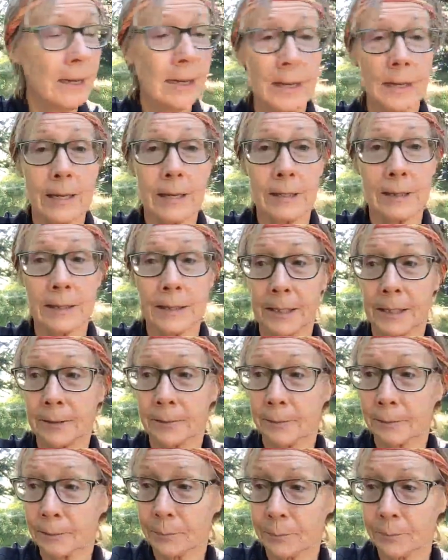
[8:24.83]
Is it
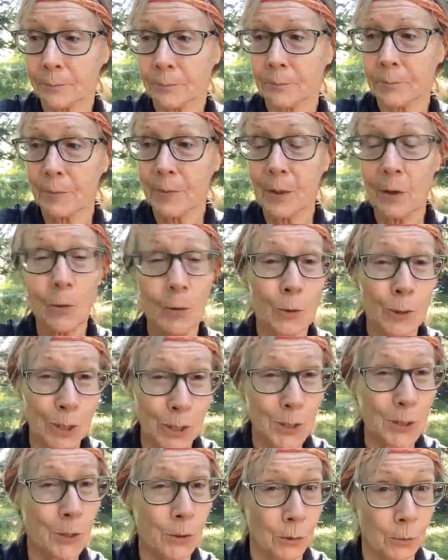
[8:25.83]
which
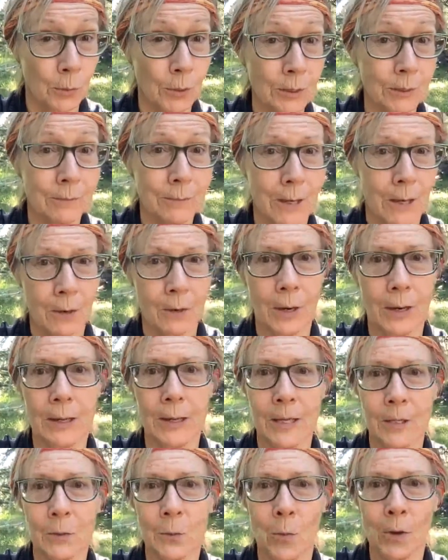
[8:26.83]
is a good one. Okay,
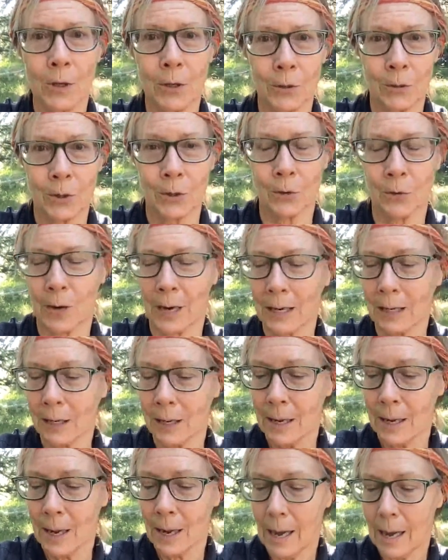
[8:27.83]
that's one you should track.
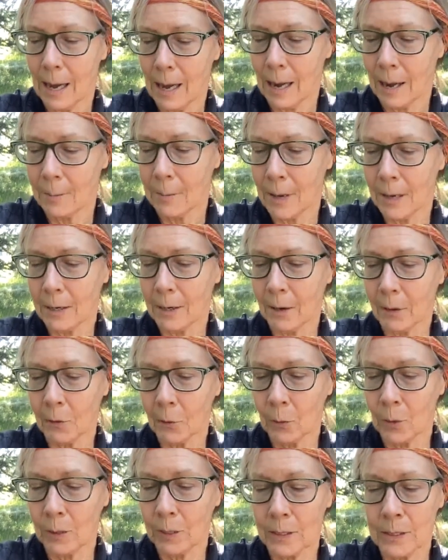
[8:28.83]
Um, another
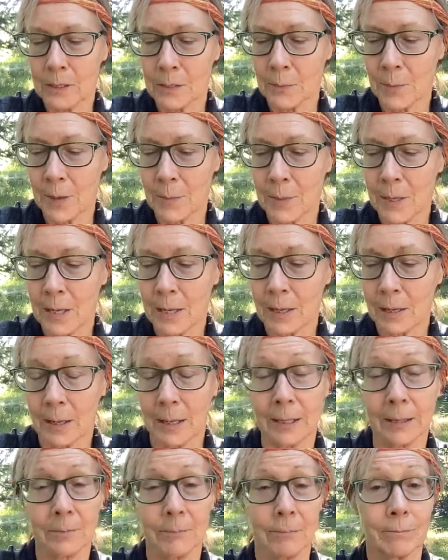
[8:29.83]
one is maybe
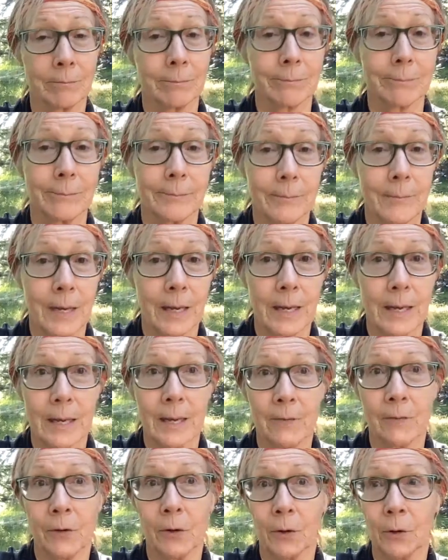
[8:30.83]
like
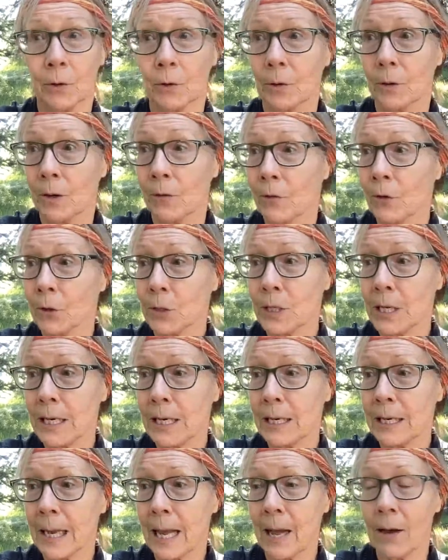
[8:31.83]
if you're if you're
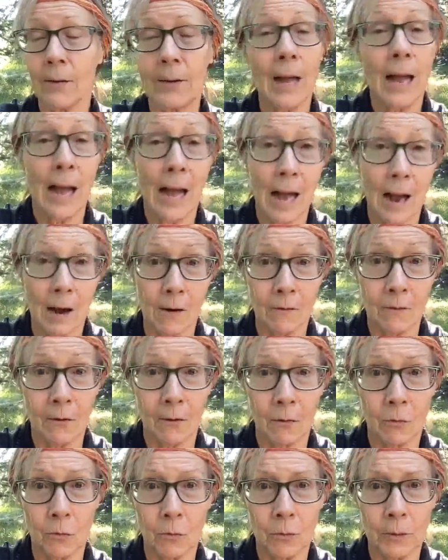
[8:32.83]
sitting down, how far
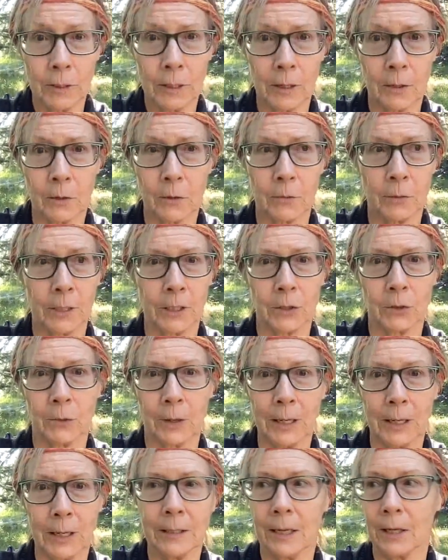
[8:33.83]
forward can you reach?
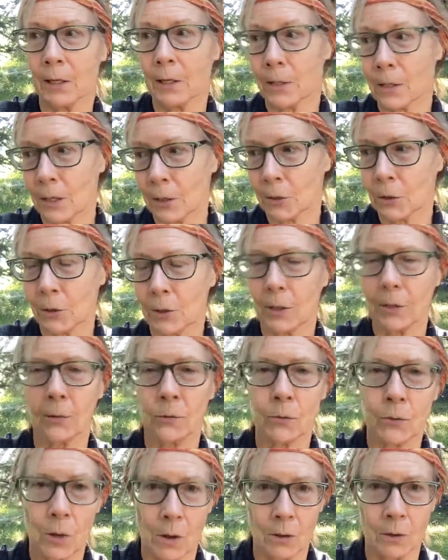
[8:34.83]
Right? Can you touch your toes?
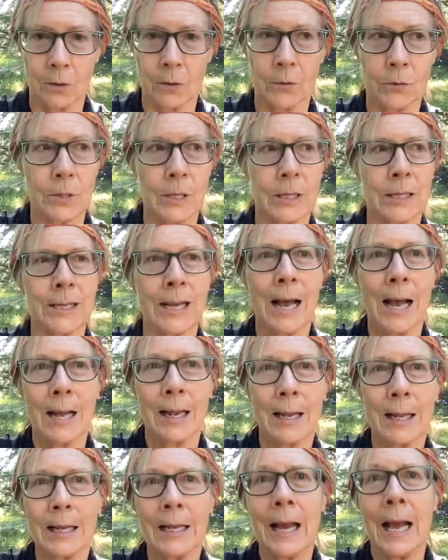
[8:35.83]
All of those things.
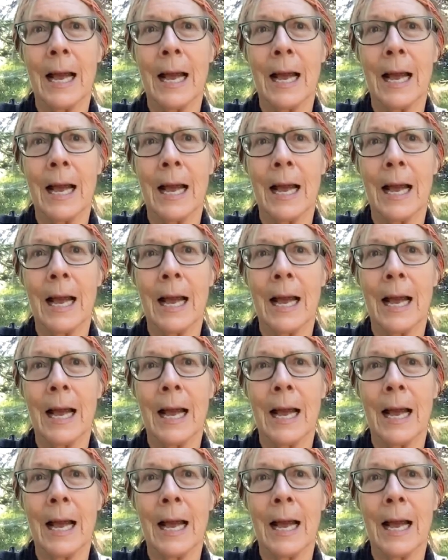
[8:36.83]
Like,